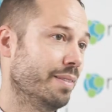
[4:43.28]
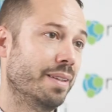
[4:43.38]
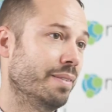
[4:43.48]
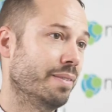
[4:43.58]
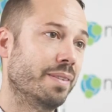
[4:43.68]

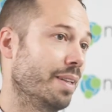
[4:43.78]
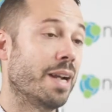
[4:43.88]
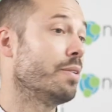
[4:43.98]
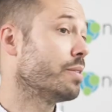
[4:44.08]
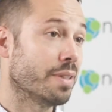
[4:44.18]

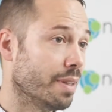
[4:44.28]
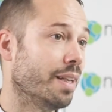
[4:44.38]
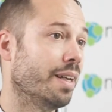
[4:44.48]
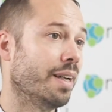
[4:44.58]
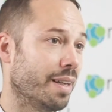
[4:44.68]
years.
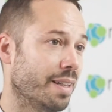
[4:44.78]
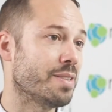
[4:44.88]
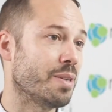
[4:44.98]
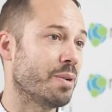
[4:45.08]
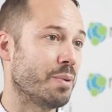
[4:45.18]

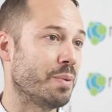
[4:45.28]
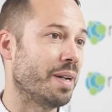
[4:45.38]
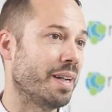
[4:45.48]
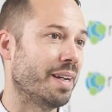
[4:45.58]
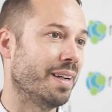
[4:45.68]
So
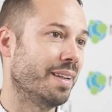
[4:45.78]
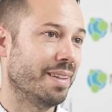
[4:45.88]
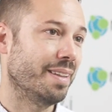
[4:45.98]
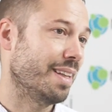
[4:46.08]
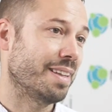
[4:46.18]

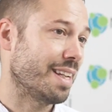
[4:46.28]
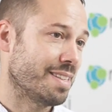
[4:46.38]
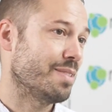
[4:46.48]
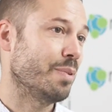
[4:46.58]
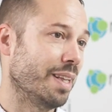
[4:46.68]

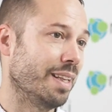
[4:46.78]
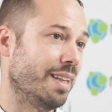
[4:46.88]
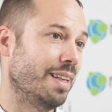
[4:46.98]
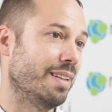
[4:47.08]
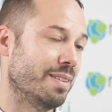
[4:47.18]
that's really
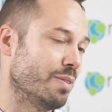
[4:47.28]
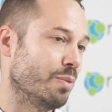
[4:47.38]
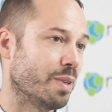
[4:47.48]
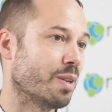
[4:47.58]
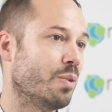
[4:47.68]
the sort
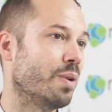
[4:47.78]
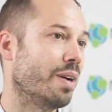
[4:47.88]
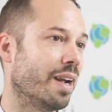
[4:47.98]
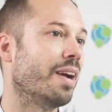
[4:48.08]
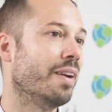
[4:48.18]
of the core
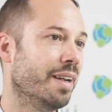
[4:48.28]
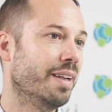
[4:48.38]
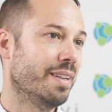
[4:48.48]
here,